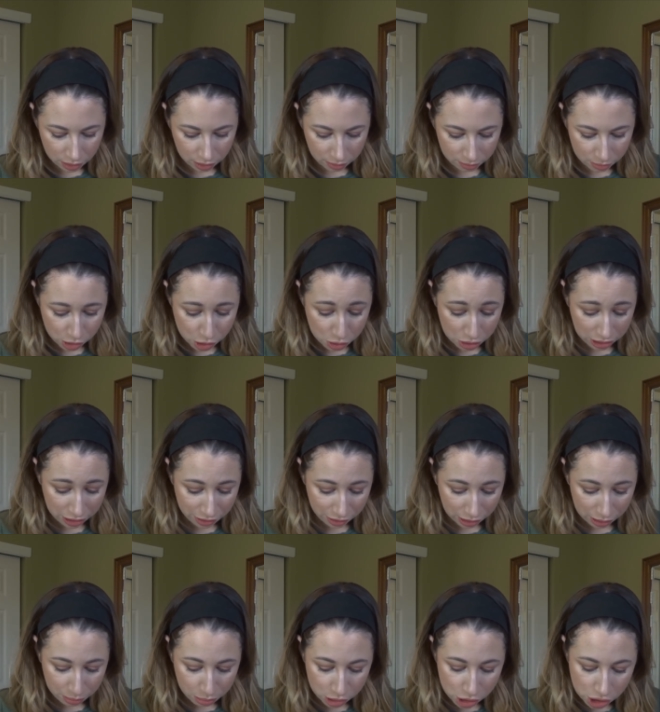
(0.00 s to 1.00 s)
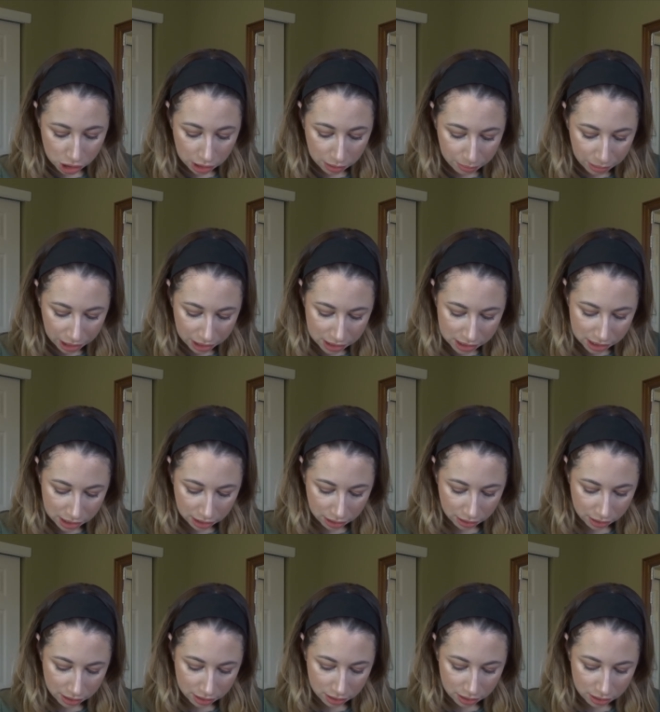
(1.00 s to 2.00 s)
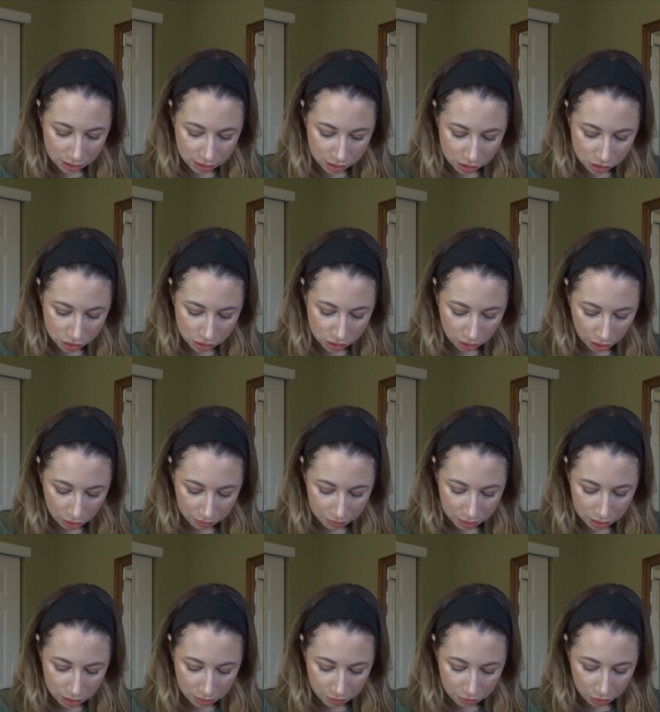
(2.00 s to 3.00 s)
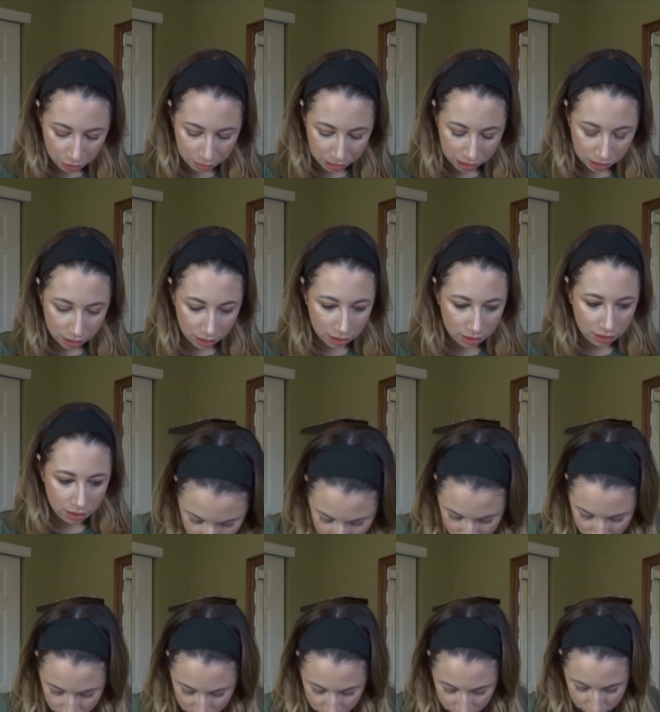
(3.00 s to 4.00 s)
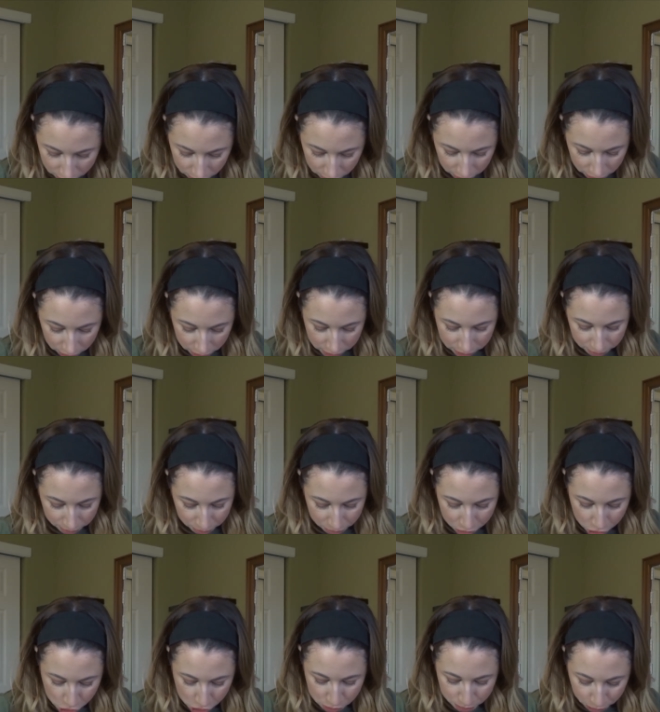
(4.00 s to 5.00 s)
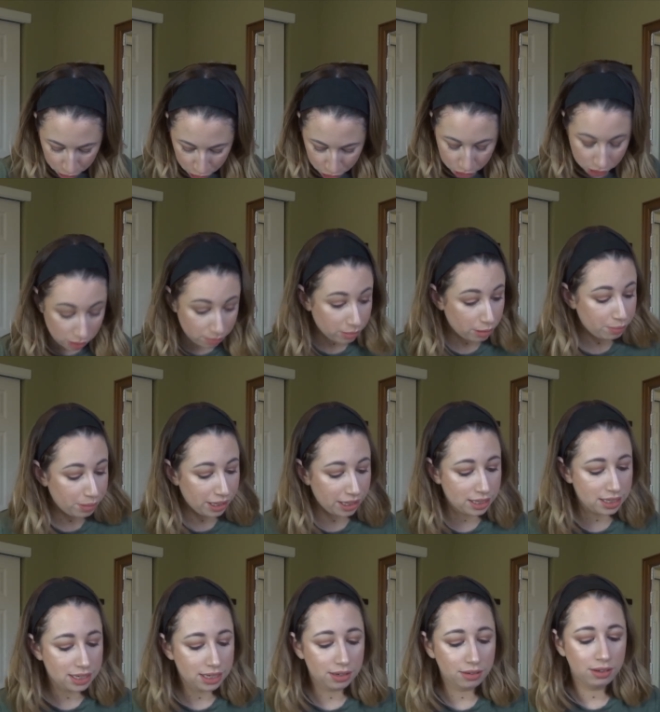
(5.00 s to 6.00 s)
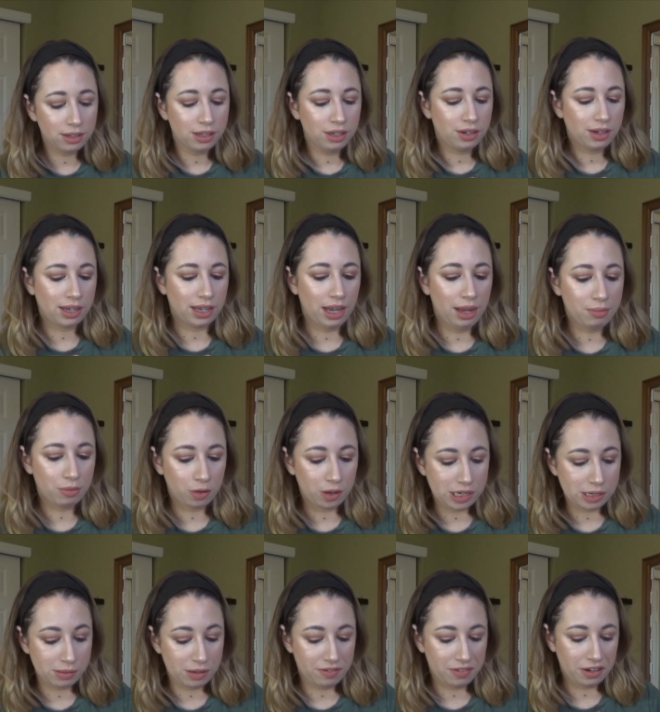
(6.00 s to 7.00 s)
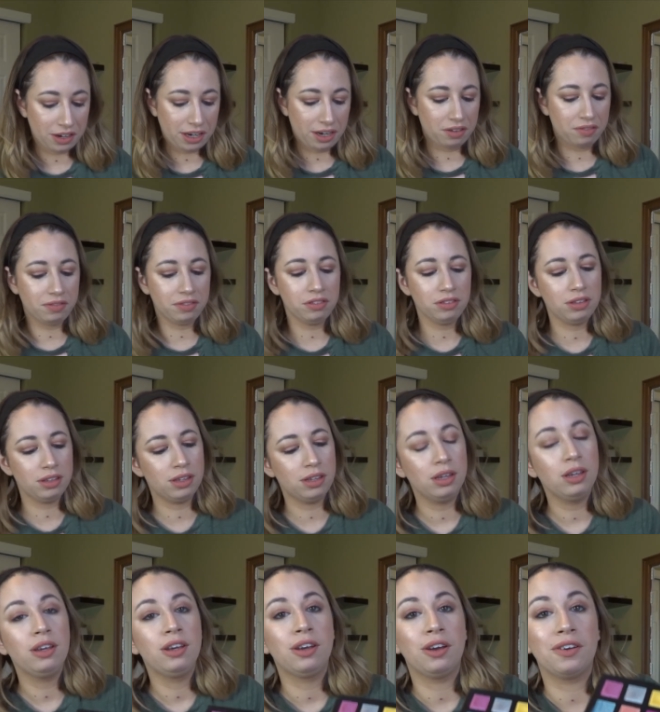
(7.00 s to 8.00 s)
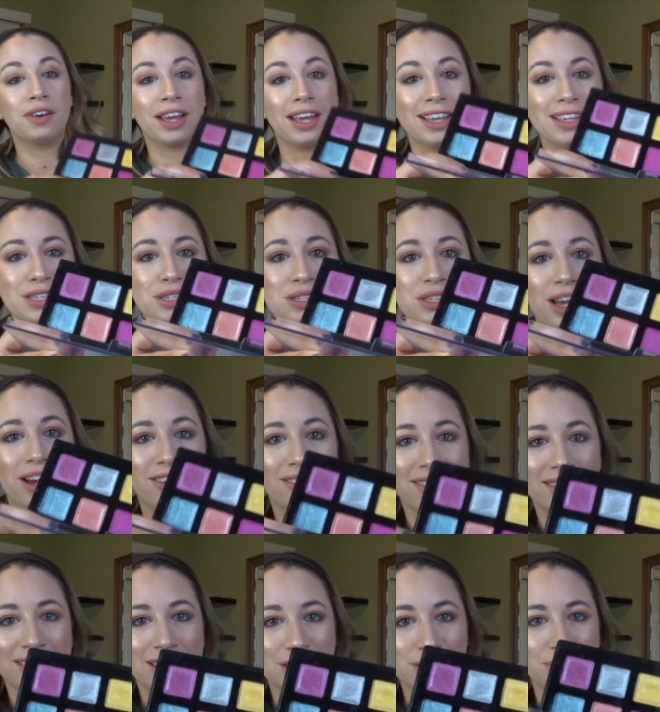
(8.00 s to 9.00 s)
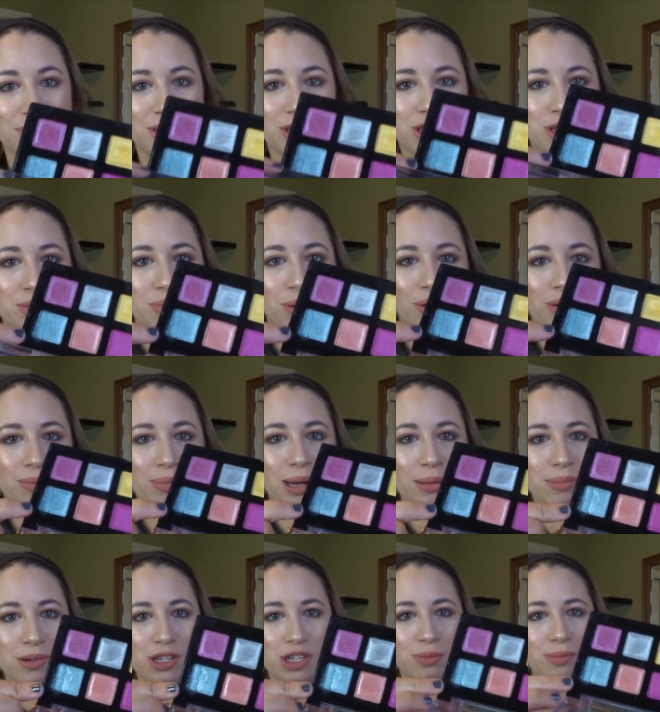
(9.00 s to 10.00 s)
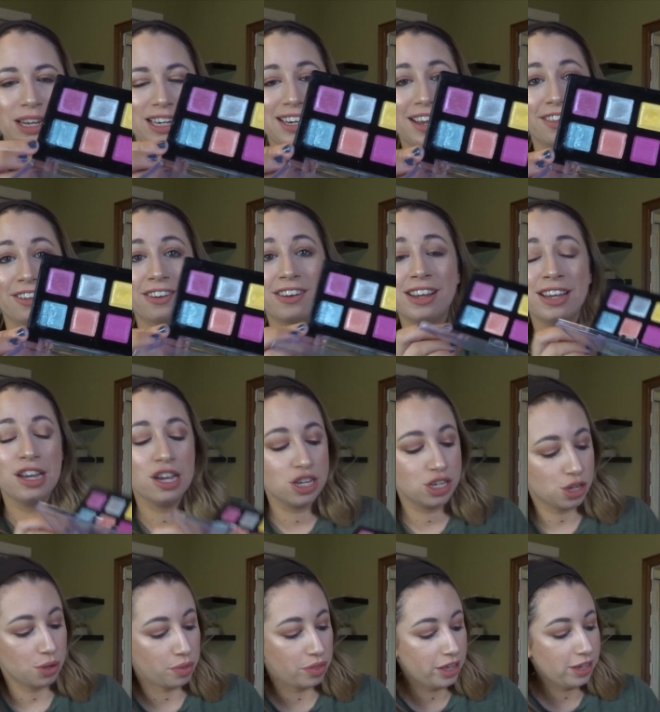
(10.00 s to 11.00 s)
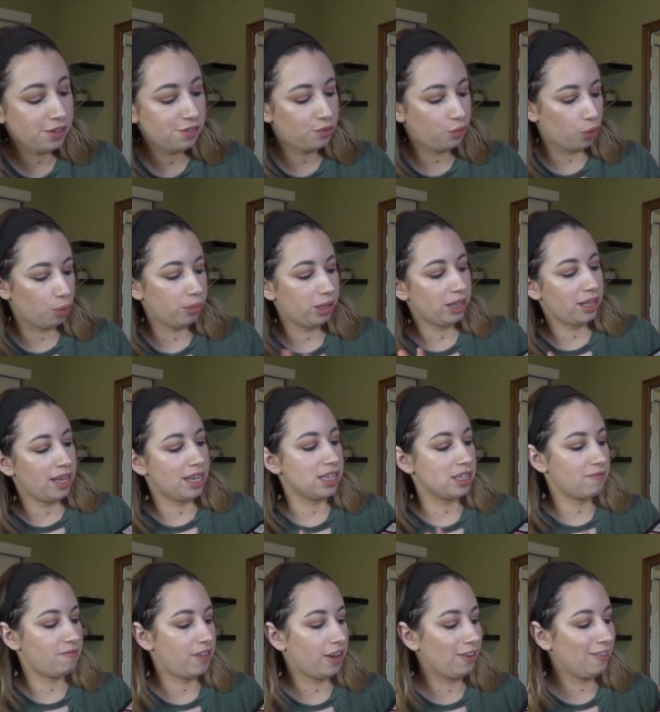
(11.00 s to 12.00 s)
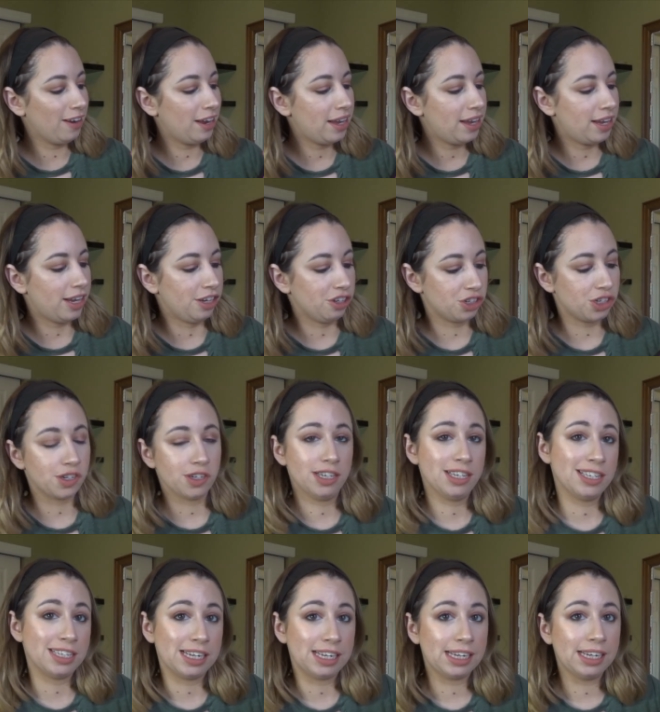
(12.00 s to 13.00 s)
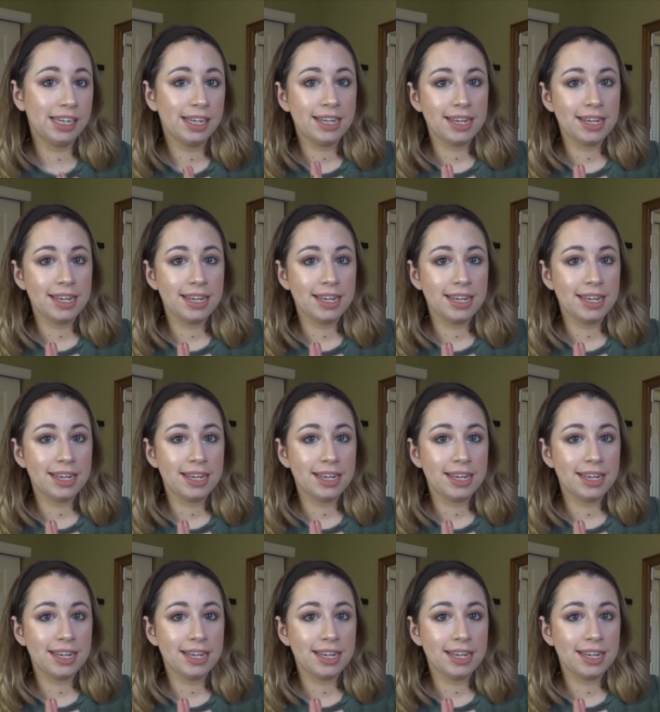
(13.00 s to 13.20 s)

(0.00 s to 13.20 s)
I'm just literally pushing it back together because it's such a soft formula. Some sparkle on my pants now. Okay, I'm going to be very careful. Okay, so this one just broke, but I pushed it back together. So this formula is very interesting.